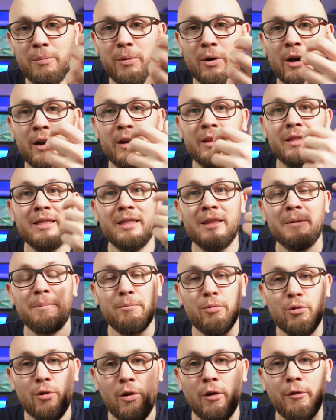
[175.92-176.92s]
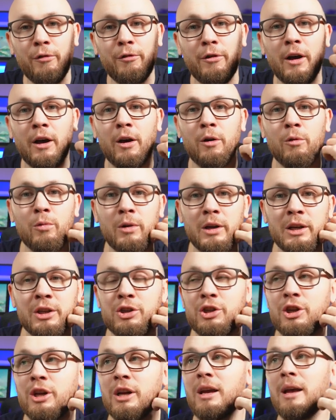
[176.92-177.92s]
part, the profile
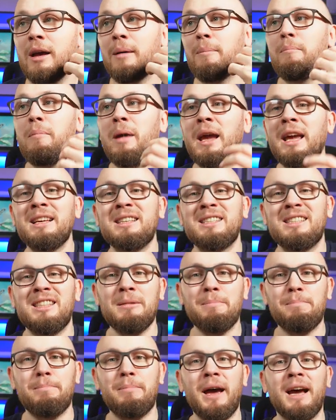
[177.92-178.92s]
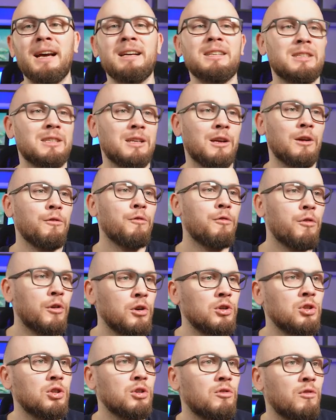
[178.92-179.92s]
which makes the best
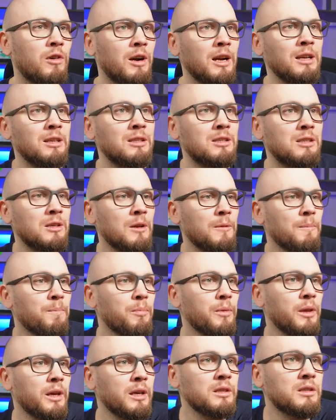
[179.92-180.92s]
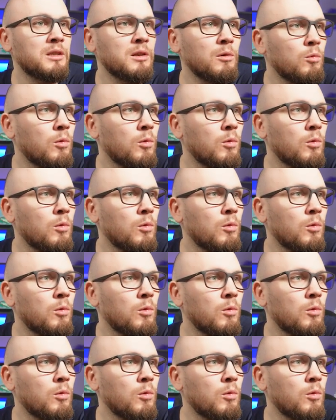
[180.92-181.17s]
conversion rates is the